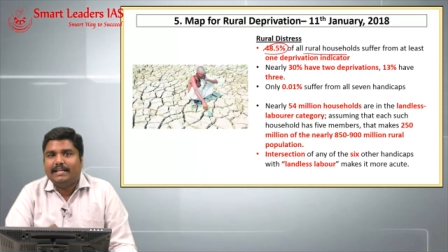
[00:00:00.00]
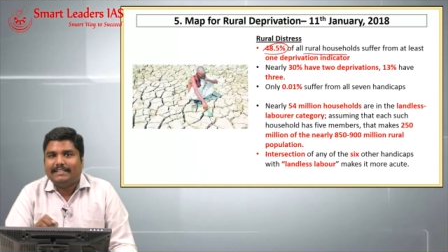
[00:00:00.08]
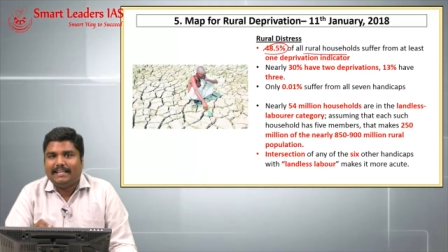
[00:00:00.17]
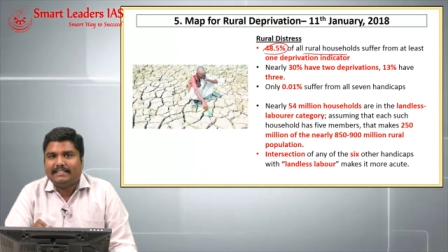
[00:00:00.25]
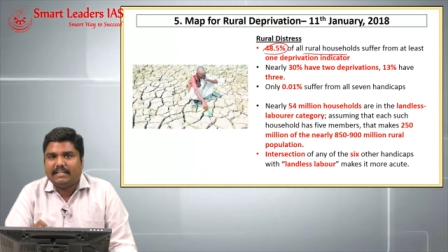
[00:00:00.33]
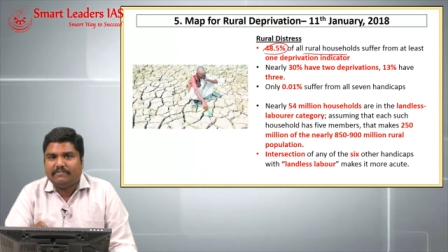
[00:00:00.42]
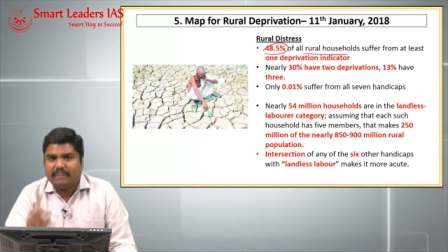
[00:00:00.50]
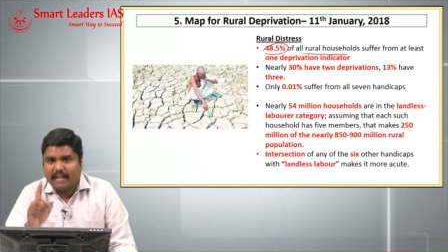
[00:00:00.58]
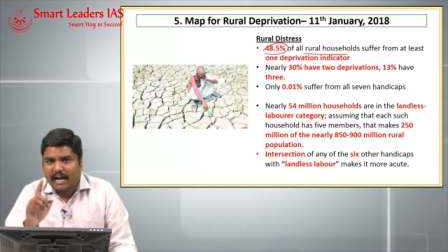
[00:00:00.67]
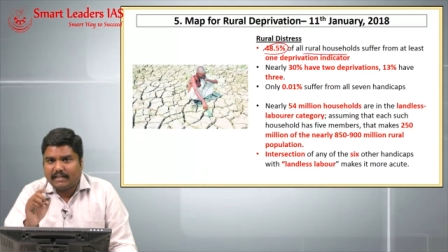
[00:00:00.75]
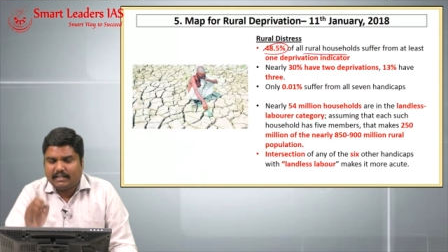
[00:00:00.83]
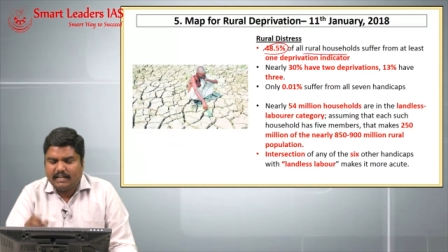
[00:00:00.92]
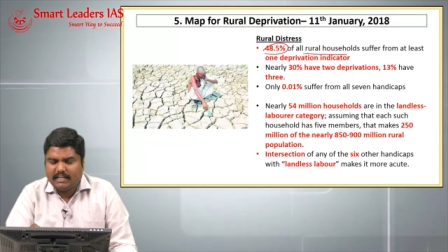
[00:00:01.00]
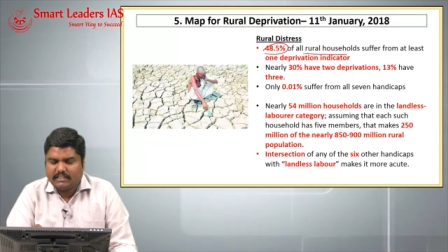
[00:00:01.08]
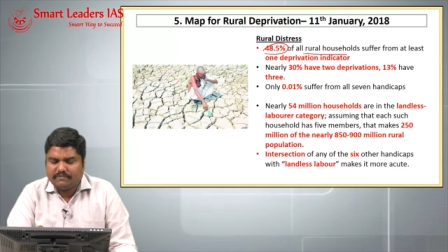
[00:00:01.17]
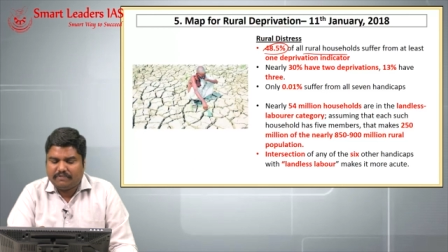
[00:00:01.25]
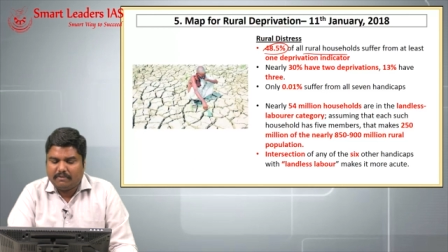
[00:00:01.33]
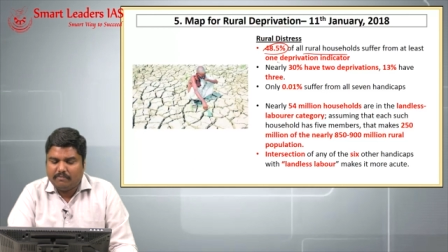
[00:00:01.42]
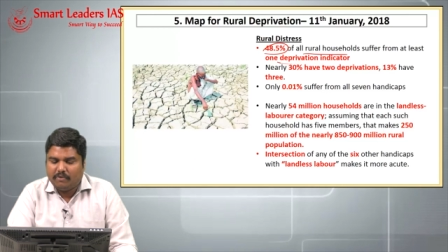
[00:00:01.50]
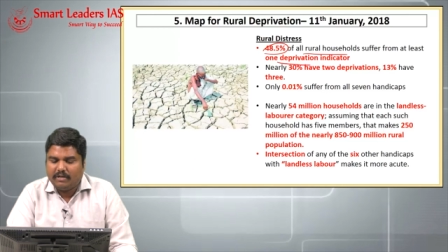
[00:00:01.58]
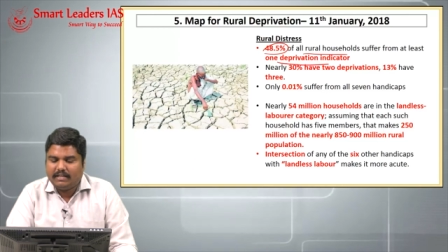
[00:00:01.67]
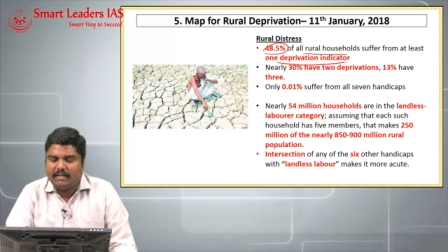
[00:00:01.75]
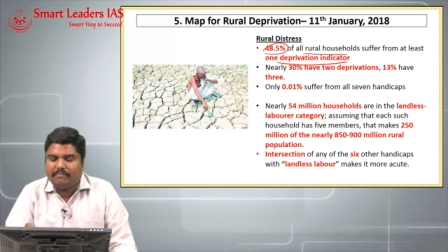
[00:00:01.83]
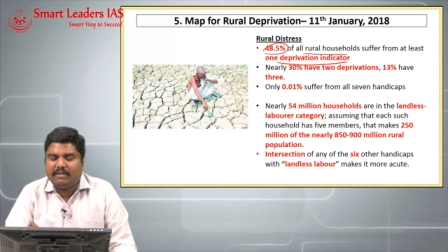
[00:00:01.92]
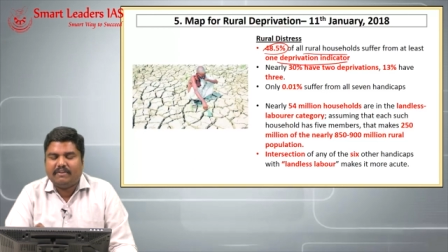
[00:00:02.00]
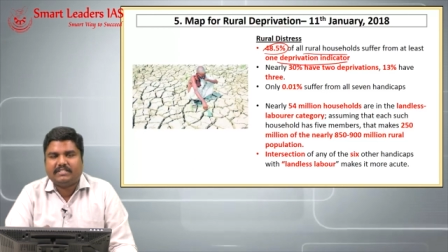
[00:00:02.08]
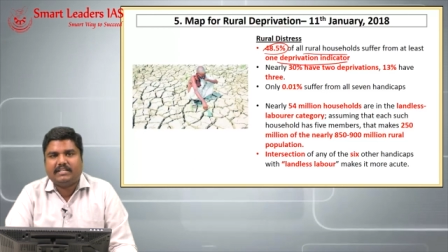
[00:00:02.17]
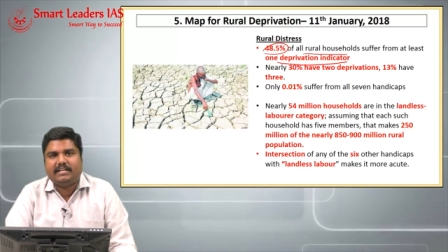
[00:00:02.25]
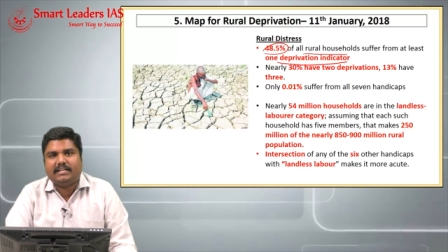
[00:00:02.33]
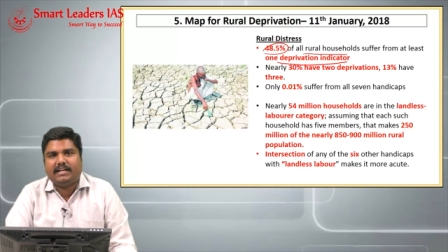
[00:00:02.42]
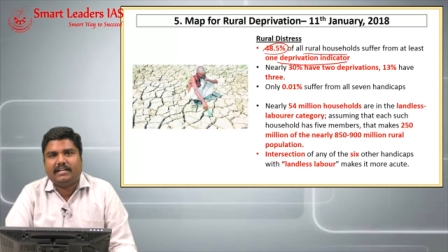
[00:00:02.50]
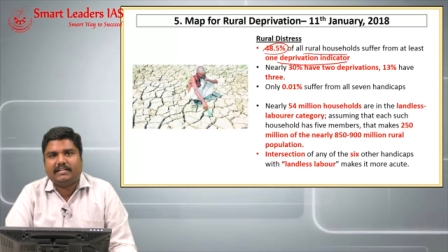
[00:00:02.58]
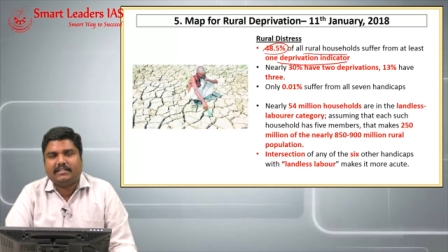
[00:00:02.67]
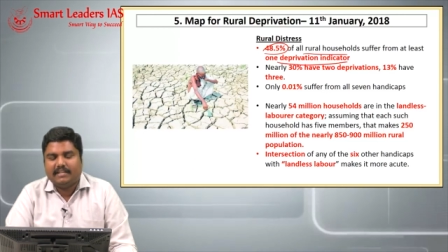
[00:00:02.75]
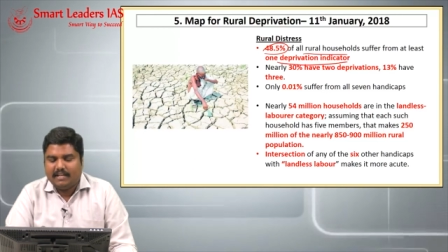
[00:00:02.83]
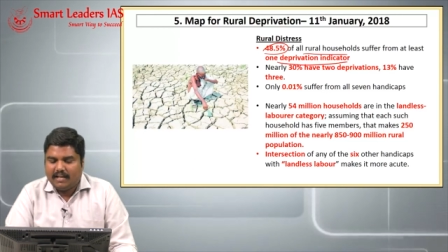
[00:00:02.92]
they suffer at least from one deprivation indicator